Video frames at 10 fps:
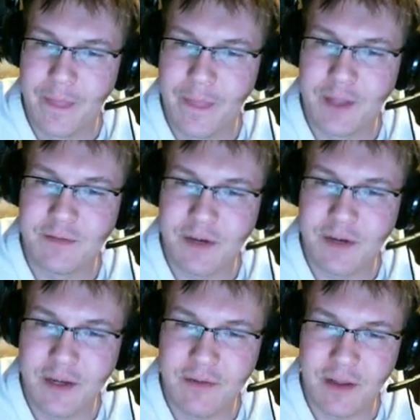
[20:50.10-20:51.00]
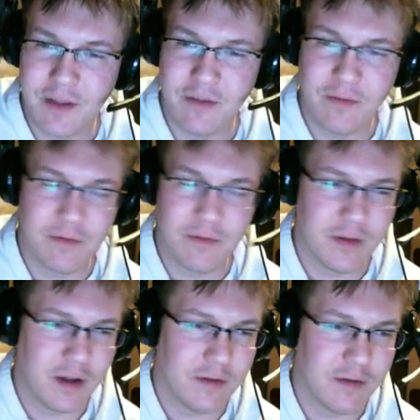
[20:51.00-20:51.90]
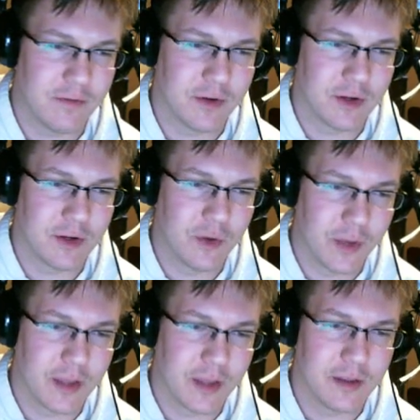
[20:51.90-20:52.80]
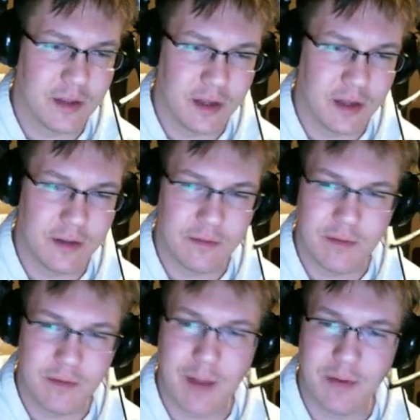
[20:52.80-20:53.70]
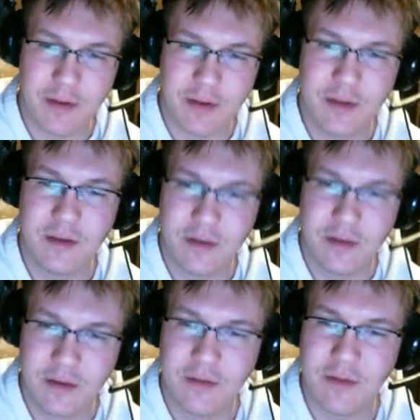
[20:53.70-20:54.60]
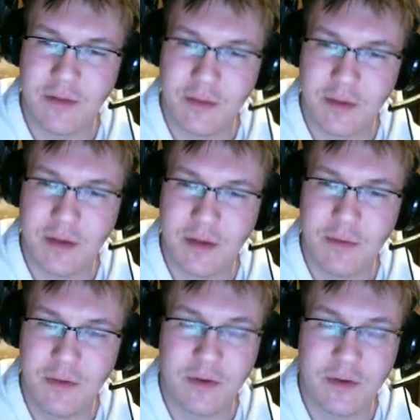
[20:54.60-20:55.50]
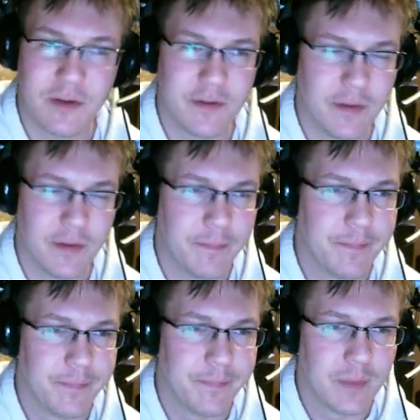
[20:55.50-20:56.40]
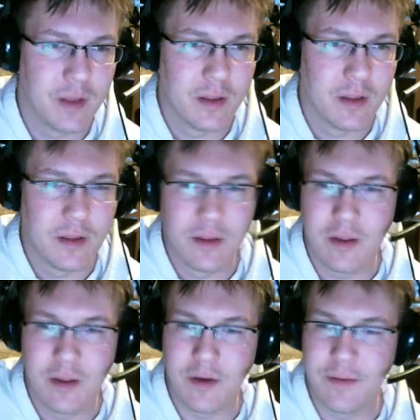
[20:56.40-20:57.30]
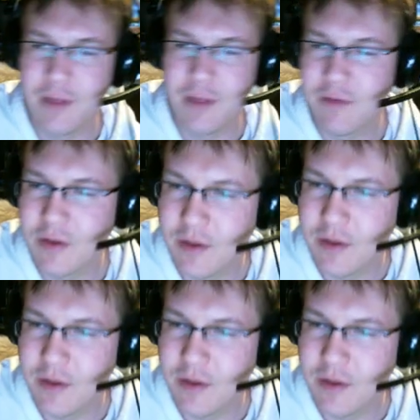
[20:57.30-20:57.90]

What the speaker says: very effective for quick, rapid development, and we use it all the time. All right, have a good night.